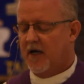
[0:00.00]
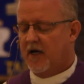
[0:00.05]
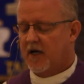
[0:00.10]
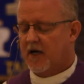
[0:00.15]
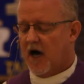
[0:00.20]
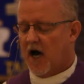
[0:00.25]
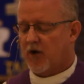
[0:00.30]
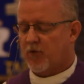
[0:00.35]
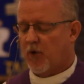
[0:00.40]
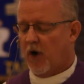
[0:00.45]

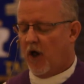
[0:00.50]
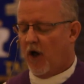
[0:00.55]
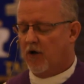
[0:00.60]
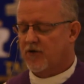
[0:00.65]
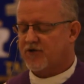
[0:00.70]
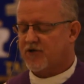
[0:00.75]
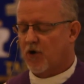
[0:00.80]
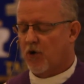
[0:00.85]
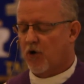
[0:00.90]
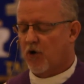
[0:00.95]
God will
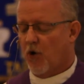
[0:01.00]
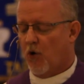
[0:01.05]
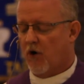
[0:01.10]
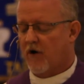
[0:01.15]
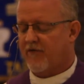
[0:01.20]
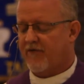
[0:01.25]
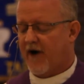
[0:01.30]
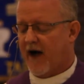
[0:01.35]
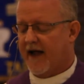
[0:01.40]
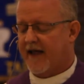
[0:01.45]
also
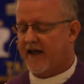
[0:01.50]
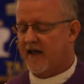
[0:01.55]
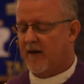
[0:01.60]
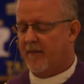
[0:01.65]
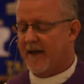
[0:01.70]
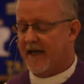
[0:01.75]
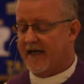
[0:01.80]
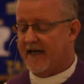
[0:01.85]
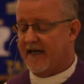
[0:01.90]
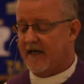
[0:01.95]
glorify him
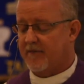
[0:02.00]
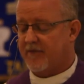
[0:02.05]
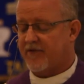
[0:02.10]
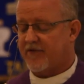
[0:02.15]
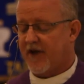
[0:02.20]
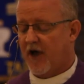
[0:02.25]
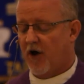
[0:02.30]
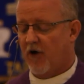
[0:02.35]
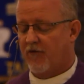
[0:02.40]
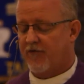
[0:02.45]
in
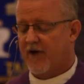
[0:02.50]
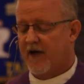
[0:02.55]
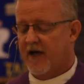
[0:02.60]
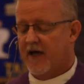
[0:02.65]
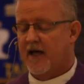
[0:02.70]
himself,